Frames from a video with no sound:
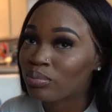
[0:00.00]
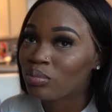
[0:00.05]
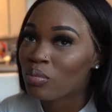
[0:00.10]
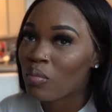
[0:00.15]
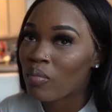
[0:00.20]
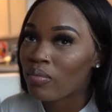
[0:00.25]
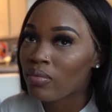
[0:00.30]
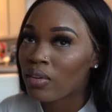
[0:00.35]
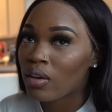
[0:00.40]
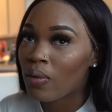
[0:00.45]

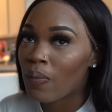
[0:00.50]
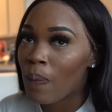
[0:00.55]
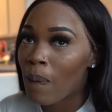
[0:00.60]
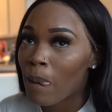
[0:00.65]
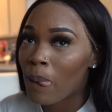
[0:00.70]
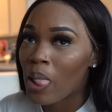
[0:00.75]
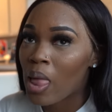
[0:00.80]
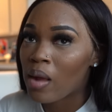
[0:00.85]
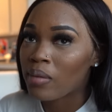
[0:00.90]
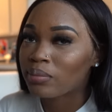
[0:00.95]
what's your, what's
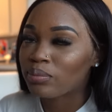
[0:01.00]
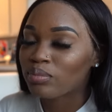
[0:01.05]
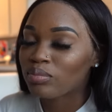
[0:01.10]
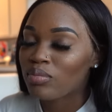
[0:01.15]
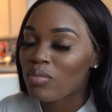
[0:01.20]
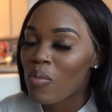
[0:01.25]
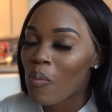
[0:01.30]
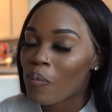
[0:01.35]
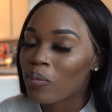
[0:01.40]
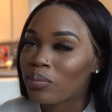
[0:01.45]
wrong with
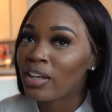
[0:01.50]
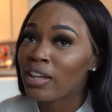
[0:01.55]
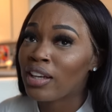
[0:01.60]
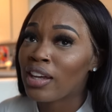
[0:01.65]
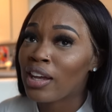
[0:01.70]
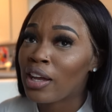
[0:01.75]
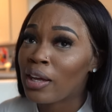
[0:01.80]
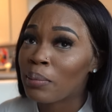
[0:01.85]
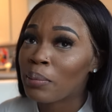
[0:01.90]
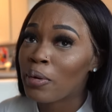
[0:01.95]
your, uh? It
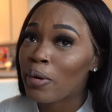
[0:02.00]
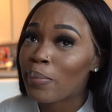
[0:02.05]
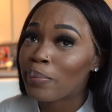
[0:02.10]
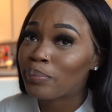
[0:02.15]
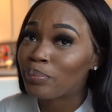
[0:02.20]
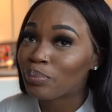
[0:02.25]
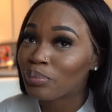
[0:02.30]
came up.